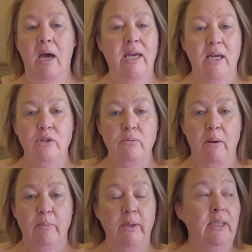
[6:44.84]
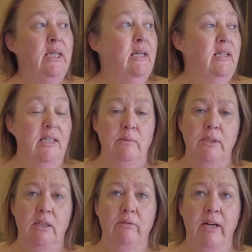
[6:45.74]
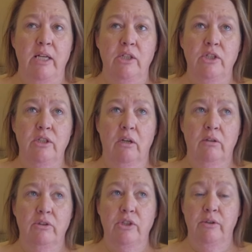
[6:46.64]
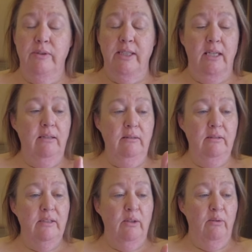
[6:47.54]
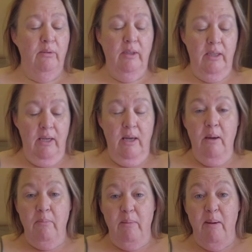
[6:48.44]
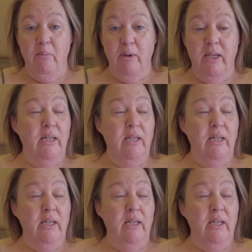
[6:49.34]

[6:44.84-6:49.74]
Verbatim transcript: I can't remember. This was all arranged on Tuesday, so my memory.